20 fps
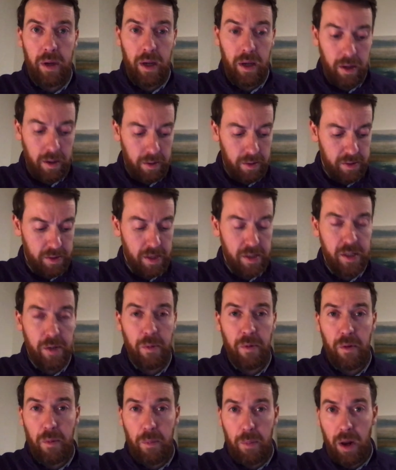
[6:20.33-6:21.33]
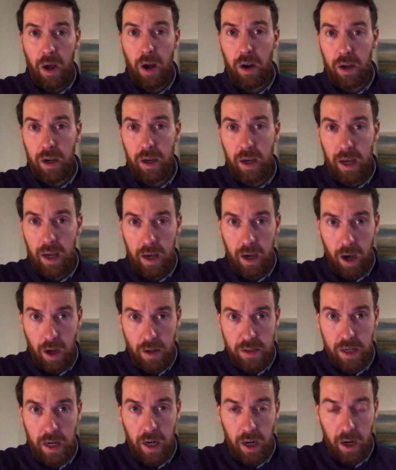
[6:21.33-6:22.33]
system of a block
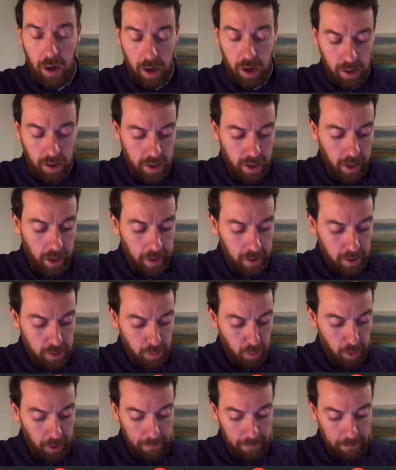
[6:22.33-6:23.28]
oscillating on an ideal spring.